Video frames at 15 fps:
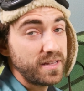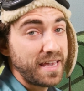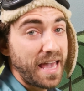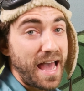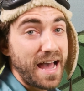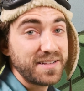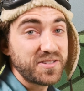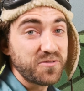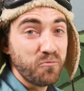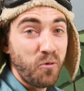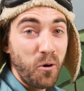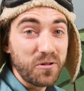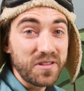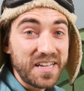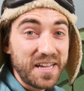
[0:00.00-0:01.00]
cats
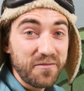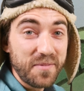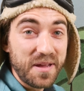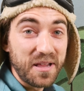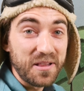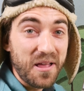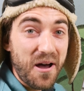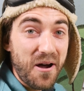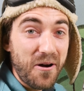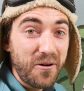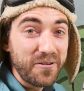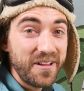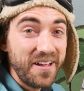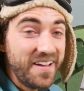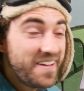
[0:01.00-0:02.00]
won't leave me
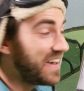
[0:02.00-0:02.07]
alone.